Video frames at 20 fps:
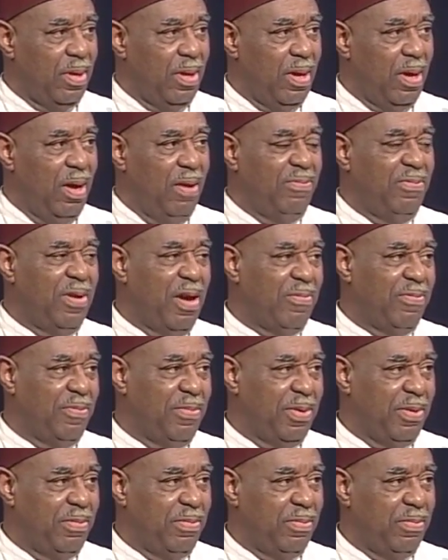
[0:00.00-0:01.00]
of
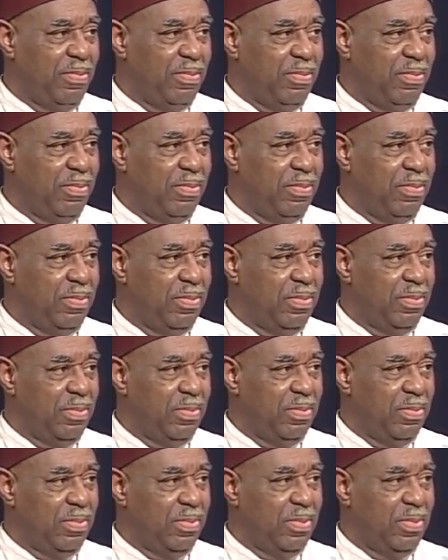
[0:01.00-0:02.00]
government
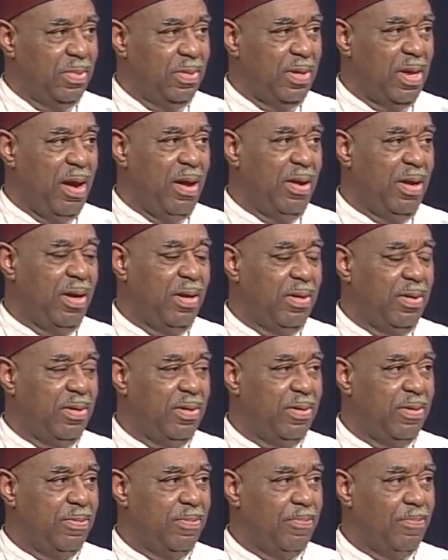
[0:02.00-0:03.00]
there
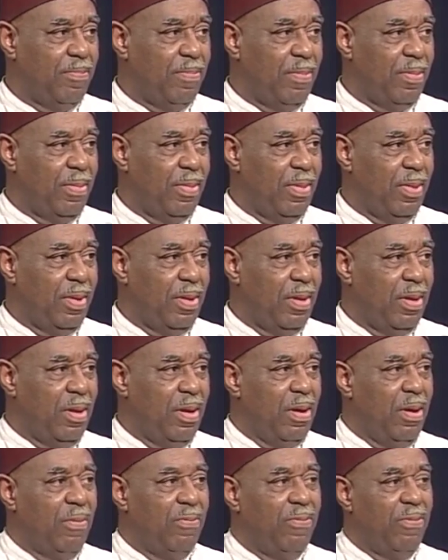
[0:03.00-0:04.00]

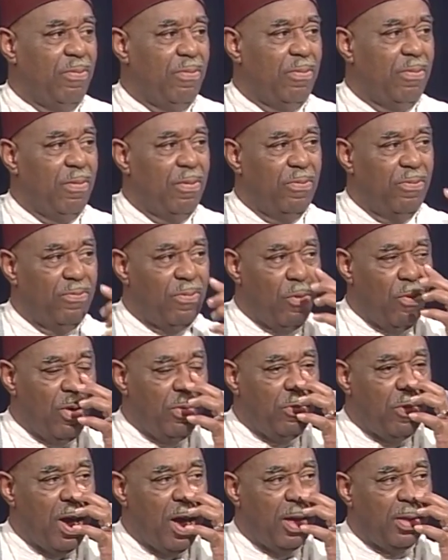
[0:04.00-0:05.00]
is. For
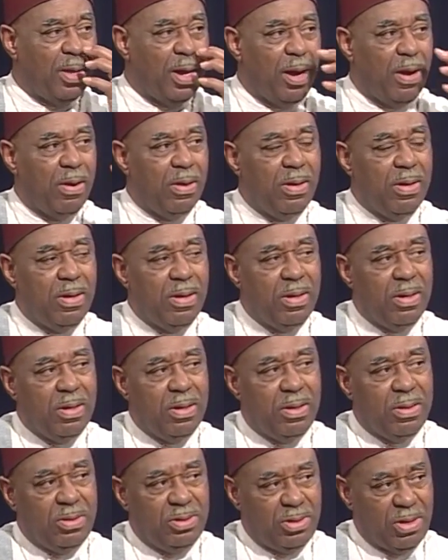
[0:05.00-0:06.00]
one while there,
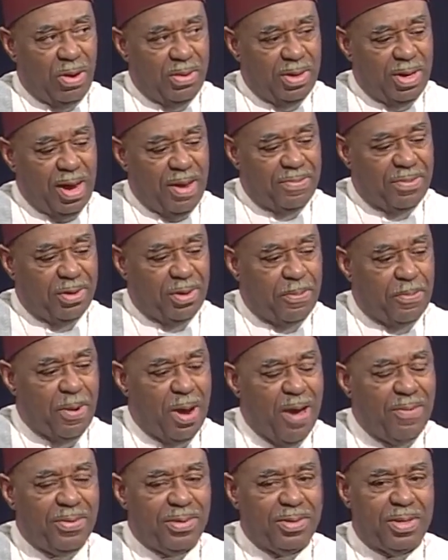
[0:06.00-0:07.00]
shortly after the
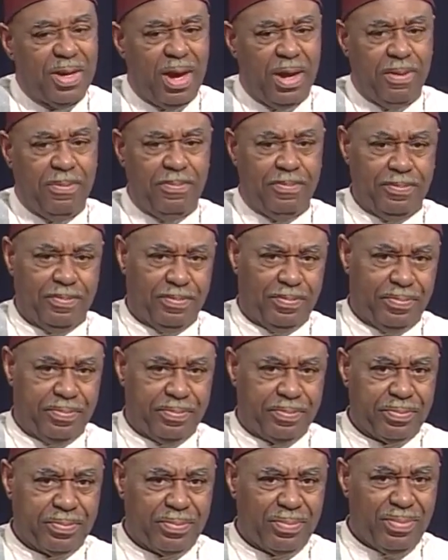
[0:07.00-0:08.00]
prophet came,
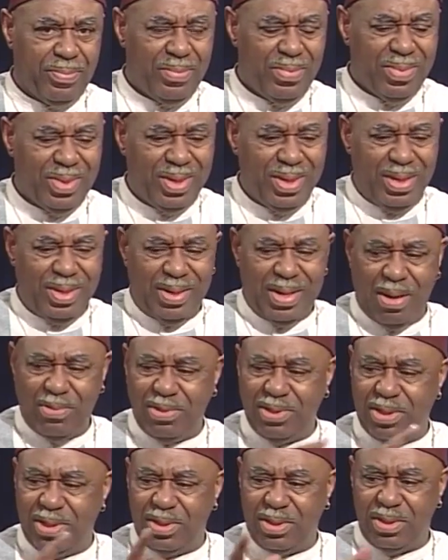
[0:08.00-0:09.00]
there
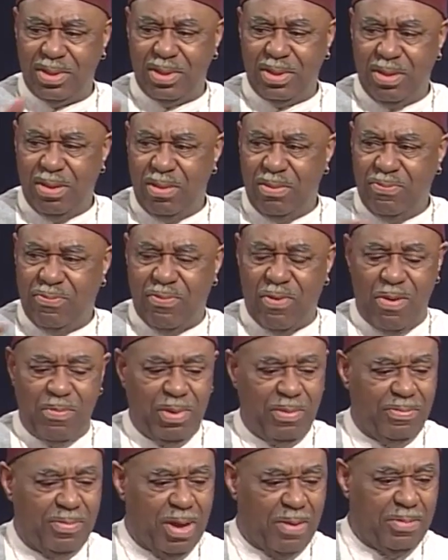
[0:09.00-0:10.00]
was this form
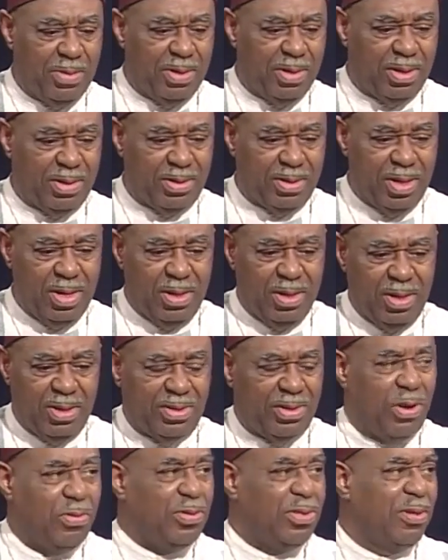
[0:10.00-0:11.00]
of government, the
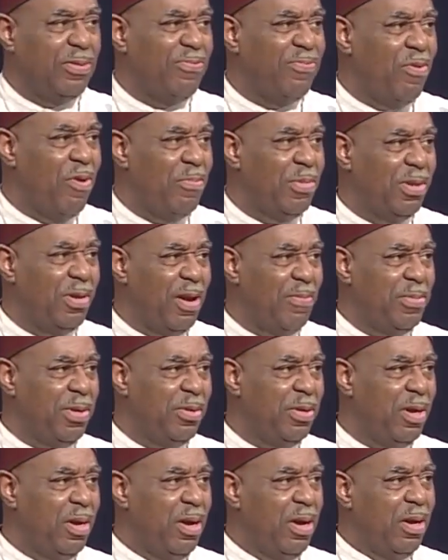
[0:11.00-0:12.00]
socialist form of
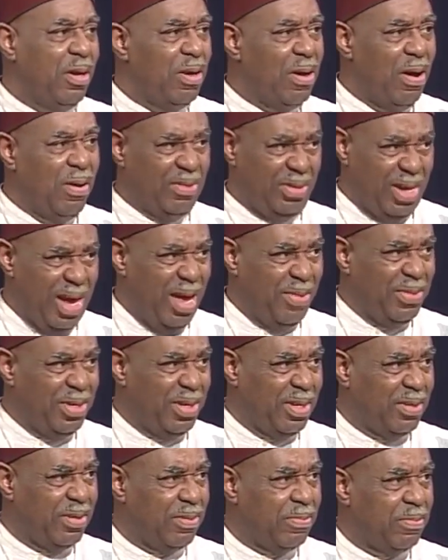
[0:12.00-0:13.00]
government called
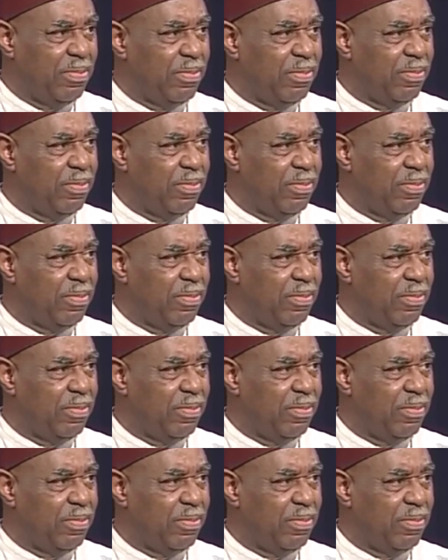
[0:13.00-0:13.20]
communism.